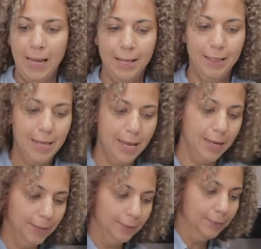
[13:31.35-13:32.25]
And
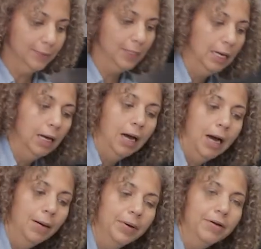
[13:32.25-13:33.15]
then
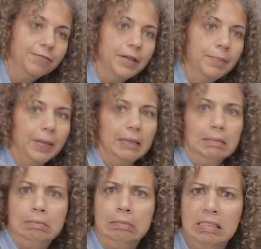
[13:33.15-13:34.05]
I'm gonna flip it.
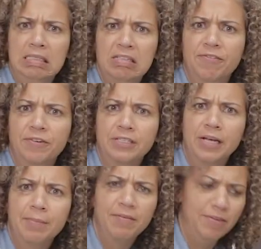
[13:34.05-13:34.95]
This is the first
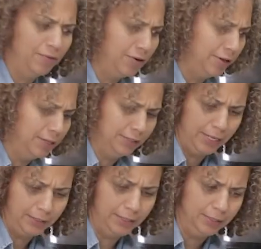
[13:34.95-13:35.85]
time I've ever done this
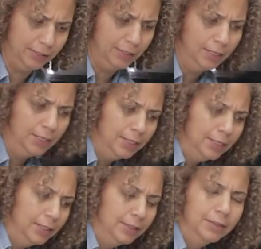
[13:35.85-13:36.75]
like this.
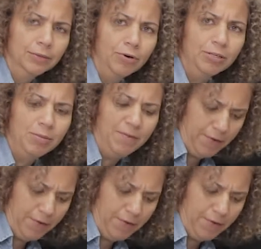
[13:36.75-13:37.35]
Cross my